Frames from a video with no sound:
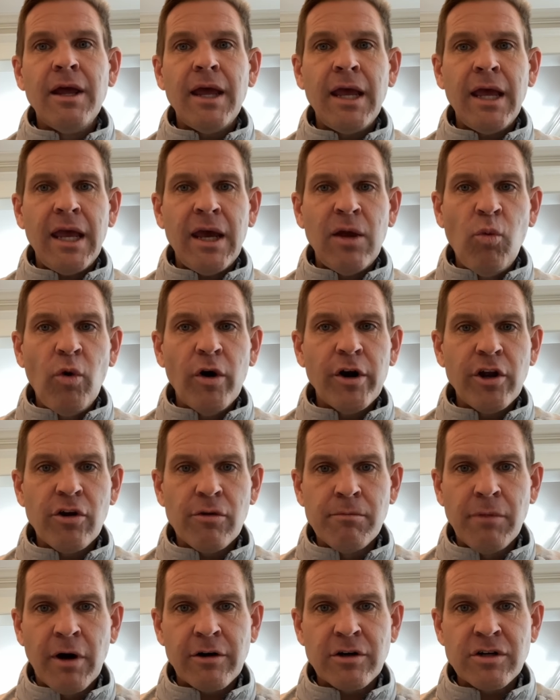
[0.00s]
and what are
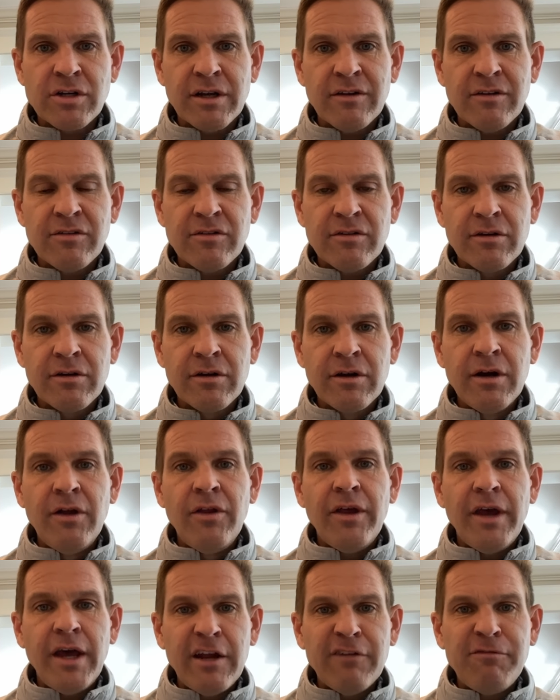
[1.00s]
your margins?
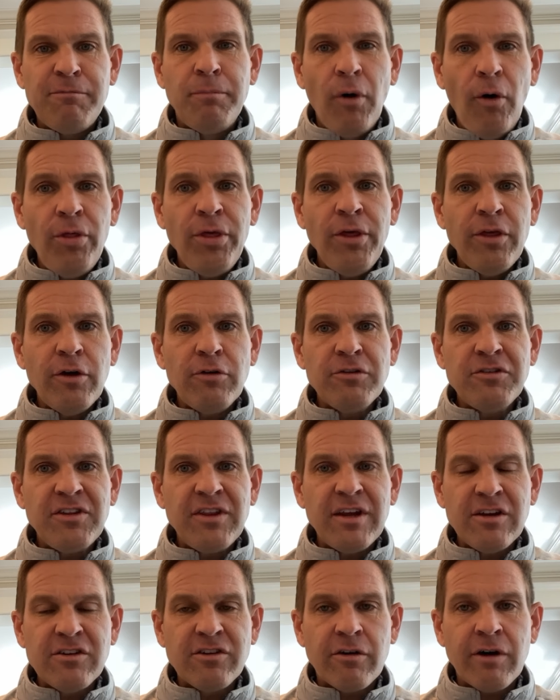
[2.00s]
And if both of those
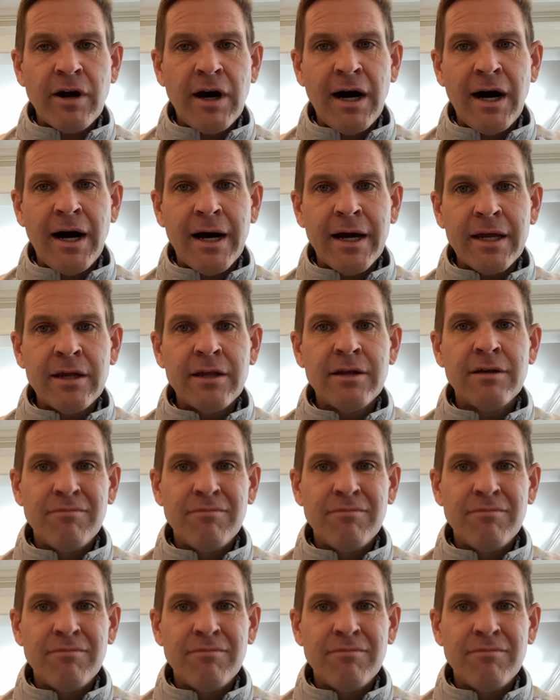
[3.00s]
things are high,